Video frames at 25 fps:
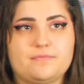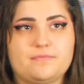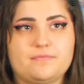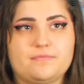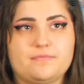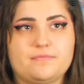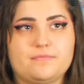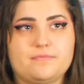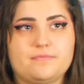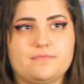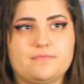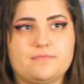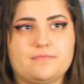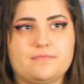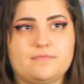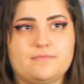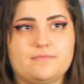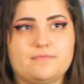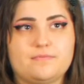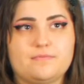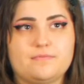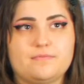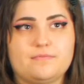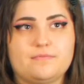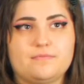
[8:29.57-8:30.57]

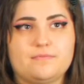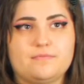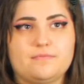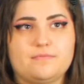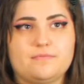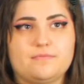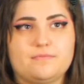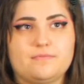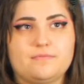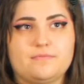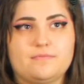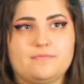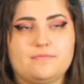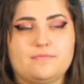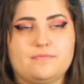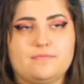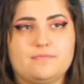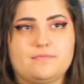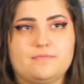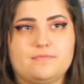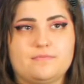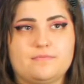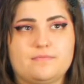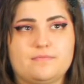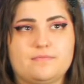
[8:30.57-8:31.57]

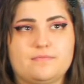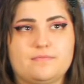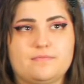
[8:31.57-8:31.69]
(not speaking)